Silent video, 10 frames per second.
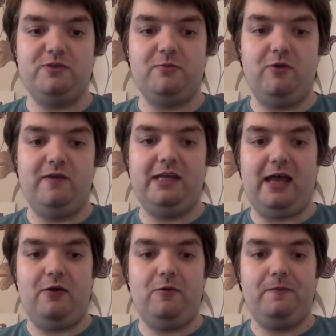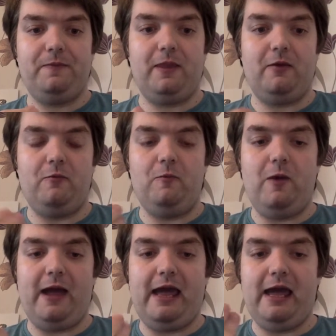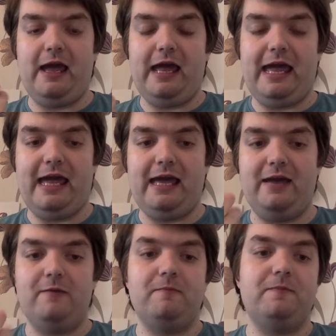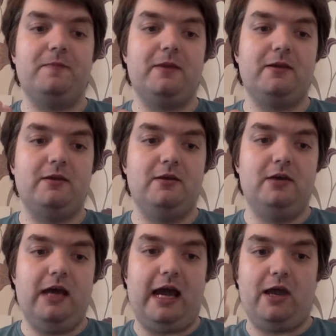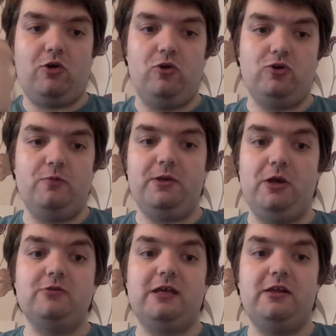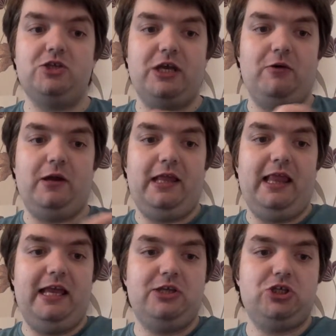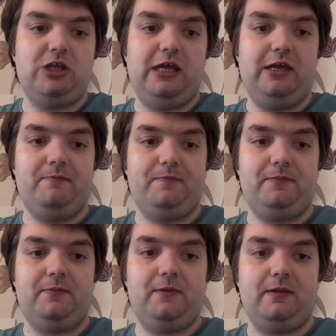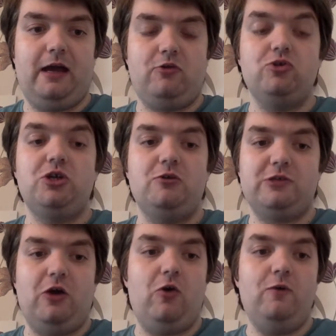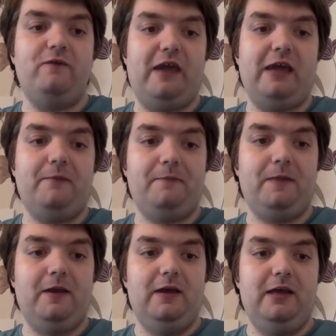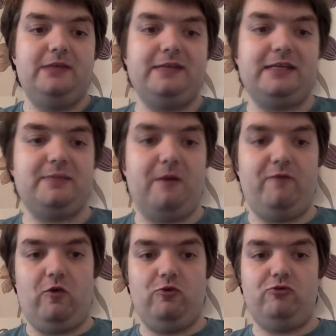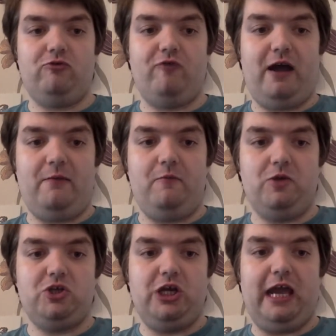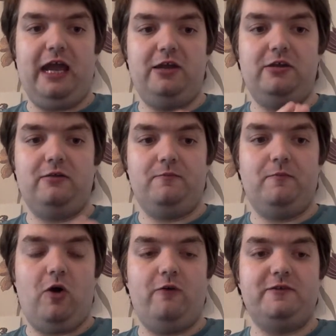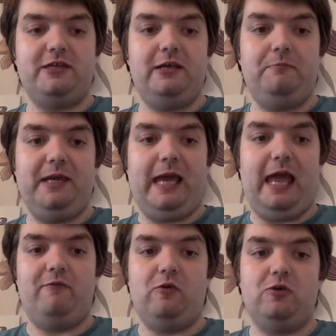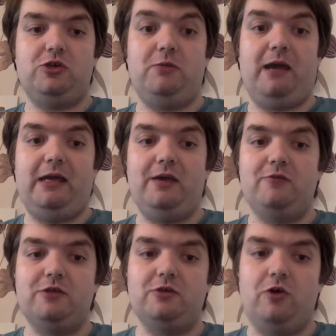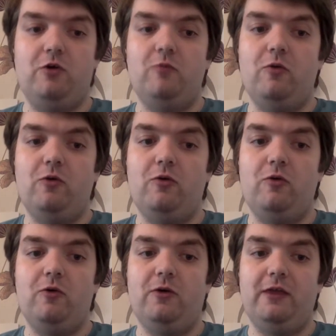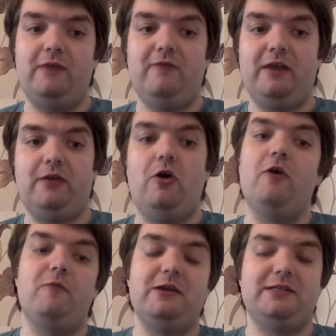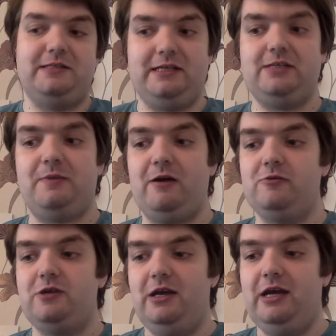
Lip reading: smoothie now, where I had to cut it up and use it in the shower, and literally, I could use the whole thing. £6 for 100 gram, which you're getting. Obviously, be careful, because you might use it all in one go, then you think, no, I've wasted £6. And